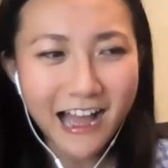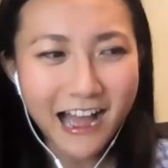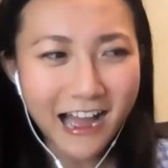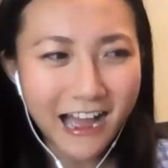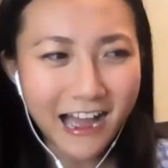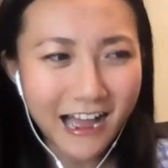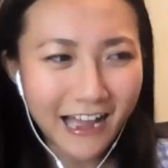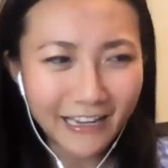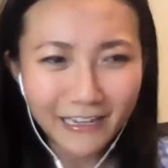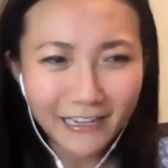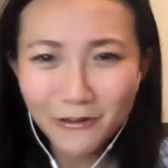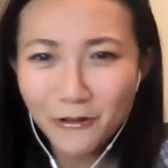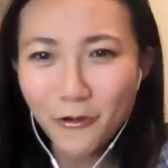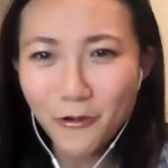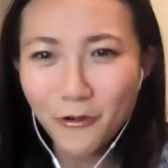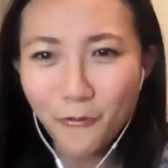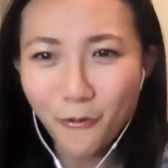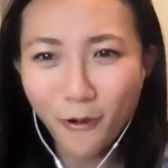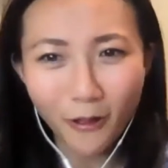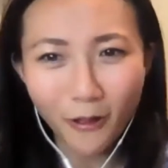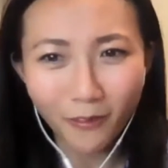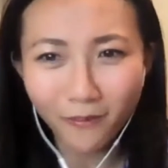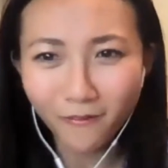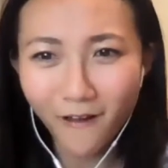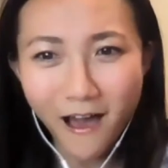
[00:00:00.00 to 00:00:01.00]
know
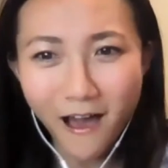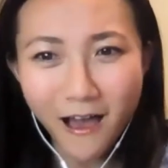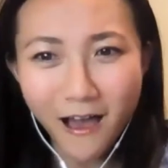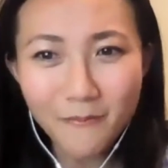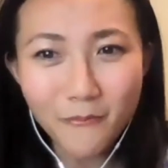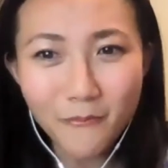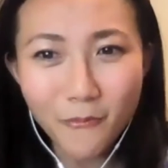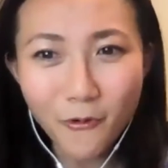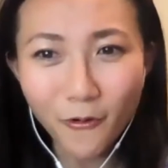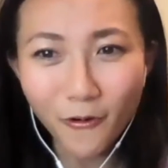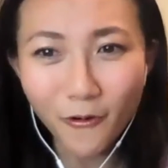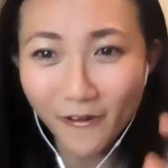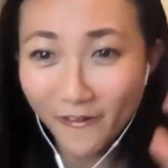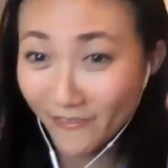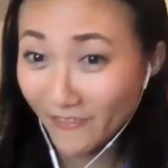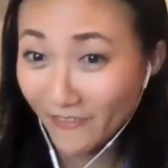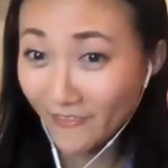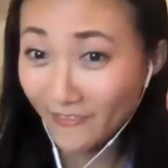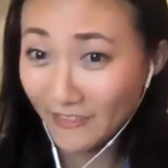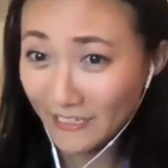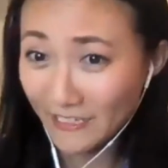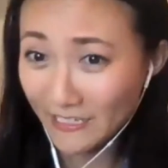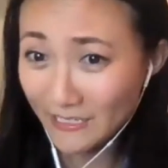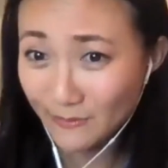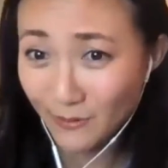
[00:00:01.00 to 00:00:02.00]
a lot more than
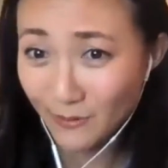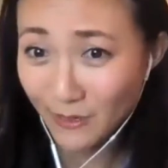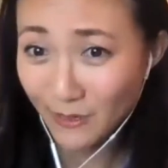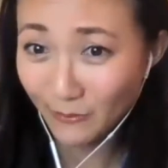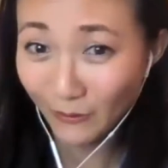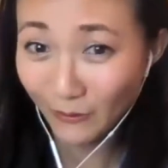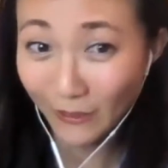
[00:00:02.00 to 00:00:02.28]
these people. I